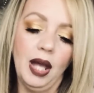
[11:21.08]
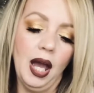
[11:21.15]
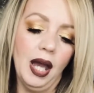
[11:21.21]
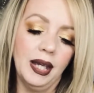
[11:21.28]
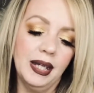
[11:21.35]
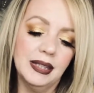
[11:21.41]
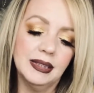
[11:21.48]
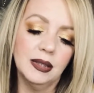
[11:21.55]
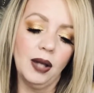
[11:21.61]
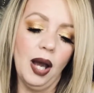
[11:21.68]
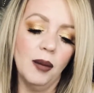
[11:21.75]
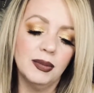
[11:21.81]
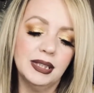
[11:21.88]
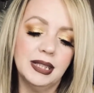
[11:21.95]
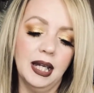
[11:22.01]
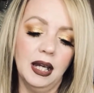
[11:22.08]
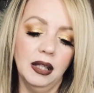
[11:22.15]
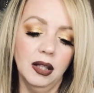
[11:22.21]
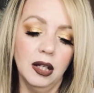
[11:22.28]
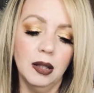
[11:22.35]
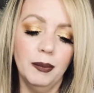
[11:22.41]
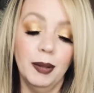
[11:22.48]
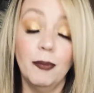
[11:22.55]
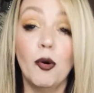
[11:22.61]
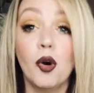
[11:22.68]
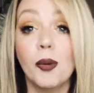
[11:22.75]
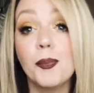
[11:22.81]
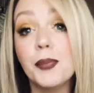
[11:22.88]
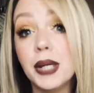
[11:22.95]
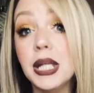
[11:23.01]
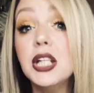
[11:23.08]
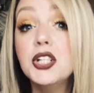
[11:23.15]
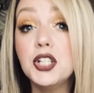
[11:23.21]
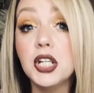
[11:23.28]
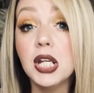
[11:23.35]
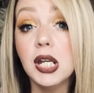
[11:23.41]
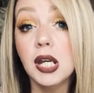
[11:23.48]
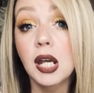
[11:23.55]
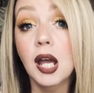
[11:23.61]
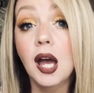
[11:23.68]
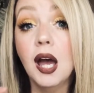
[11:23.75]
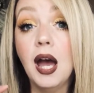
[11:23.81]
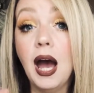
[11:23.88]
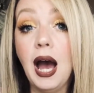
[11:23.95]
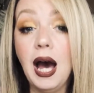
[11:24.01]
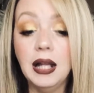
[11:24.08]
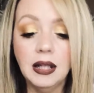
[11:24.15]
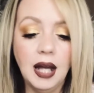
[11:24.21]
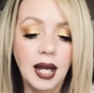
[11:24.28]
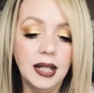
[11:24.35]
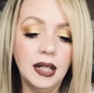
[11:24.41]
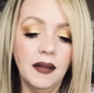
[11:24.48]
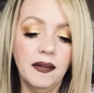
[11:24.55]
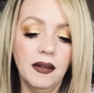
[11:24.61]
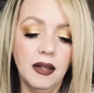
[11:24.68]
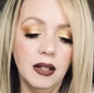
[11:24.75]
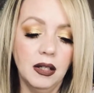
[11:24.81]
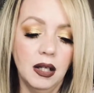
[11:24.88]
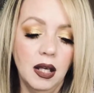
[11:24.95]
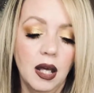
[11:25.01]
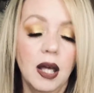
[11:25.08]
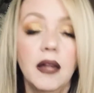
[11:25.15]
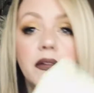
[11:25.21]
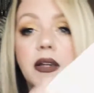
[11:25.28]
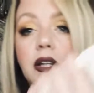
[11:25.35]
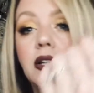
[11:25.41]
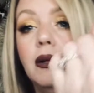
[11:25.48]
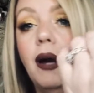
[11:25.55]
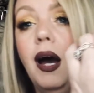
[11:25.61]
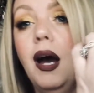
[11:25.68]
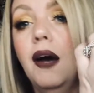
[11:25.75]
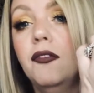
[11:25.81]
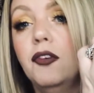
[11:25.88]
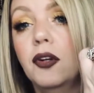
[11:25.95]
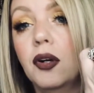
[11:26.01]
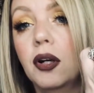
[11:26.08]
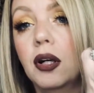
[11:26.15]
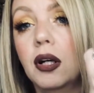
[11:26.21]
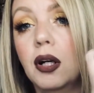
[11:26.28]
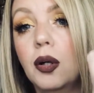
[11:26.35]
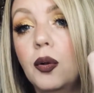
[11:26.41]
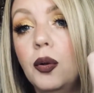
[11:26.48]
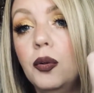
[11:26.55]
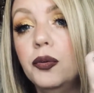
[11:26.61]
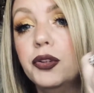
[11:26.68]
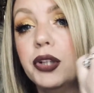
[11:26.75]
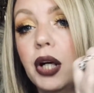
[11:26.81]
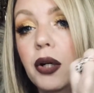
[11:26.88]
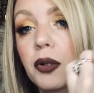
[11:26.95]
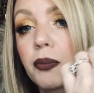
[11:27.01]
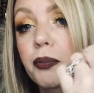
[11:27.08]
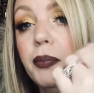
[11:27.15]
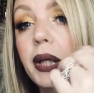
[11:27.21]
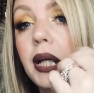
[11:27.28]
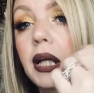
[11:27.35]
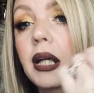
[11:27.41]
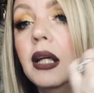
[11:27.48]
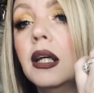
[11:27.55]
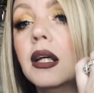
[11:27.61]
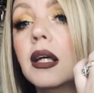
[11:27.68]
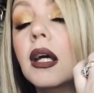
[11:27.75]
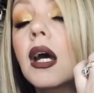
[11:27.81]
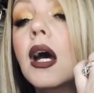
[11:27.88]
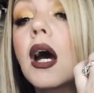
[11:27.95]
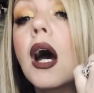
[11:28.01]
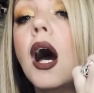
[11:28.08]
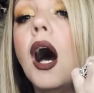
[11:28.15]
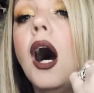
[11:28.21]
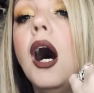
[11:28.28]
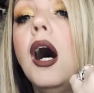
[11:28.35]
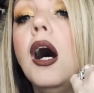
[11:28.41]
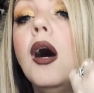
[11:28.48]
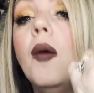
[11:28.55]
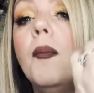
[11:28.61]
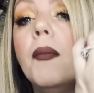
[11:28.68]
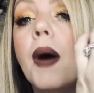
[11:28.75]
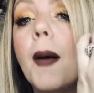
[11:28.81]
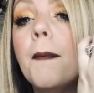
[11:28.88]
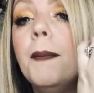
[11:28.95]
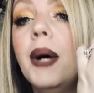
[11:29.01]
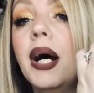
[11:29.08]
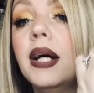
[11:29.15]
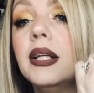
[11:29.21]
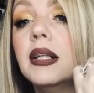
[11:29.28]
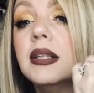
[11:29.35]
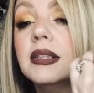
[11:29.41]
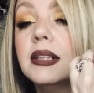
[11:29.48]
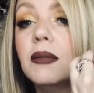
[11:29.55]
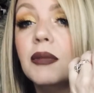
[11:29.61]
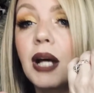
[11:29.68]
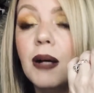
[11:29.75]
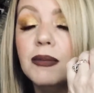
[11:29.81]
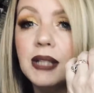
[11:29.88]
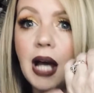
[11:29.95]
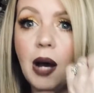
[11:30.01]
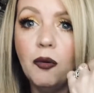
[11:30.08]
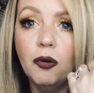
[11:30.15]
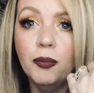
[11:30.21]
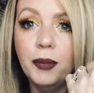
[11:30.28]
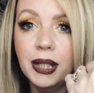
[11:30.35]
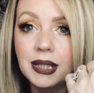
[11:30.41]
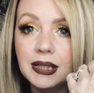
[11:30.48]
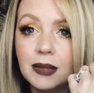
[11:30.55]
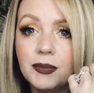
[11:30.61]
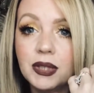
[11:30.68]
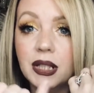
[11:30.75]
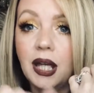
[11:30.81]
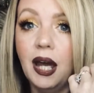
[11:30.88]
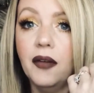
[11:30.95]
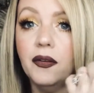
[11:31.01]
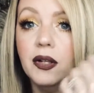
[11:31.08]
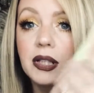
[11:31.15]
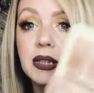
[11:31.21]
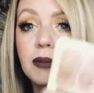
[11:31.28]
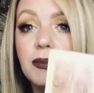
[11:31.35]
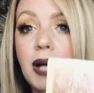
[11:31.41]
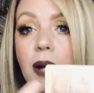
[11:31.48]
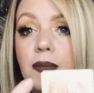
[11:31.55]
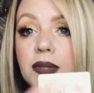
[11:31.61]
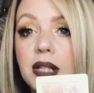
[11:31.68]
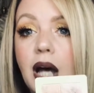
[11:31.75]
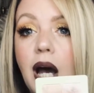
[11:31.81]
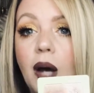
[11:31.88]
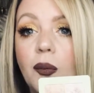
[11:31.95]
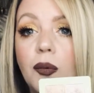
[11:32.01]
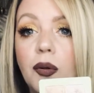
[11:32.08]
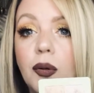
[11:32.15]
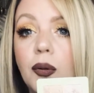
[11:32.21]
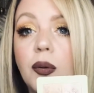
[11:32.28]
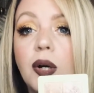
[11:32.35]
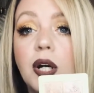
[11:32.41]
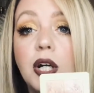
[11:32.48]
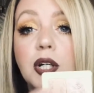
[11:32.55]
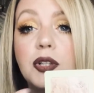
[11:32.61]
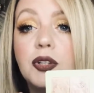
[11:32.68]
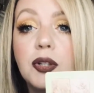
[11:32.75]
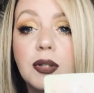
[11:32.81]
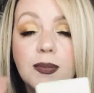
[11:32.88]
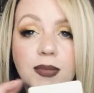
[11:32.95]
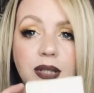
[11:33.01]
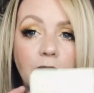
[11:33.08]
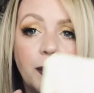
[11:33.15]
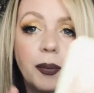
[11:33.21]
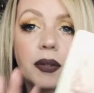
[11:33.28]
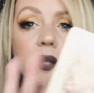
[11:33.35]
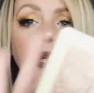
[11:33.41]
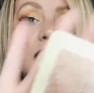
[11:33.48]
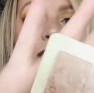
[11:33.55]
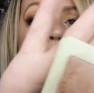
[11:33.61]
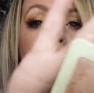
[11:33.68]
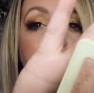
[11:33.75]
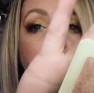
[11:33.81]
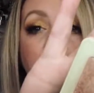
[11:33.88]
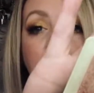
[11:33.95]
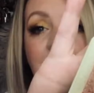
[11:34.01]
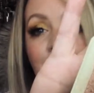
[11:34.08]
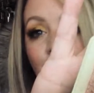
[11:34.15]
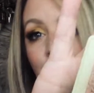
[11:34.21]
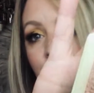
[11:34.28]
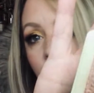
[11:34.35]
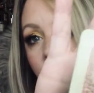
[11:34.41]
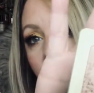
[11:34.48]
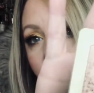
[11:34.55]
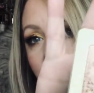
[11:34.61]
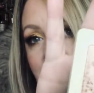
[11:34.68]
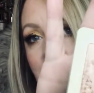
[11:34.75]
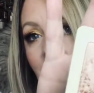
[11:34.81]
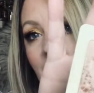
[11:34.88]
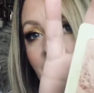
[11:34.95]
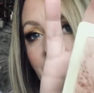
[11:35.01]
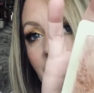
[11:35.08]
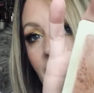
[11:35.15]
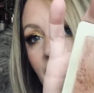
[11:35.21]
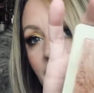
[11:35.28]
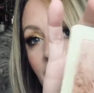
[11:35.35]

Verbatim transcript: I guess I would say a little bit more peachy highlight, and then you have your cool tone pink. But sometimes I will mix them together, sometimes I will do them separately, but that is my progress. I have not